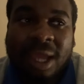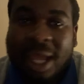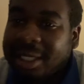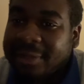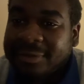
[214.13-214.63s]

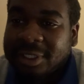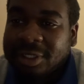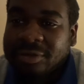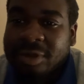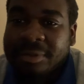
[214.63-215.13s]
And even the
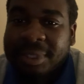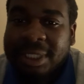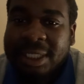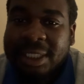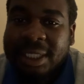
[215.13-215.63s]
Europa
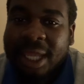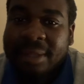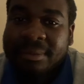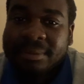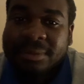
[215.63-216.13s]
League
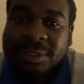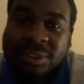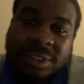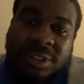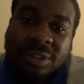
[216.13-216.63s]
game
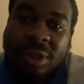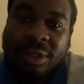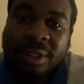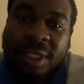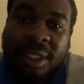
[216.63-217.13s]
just gone.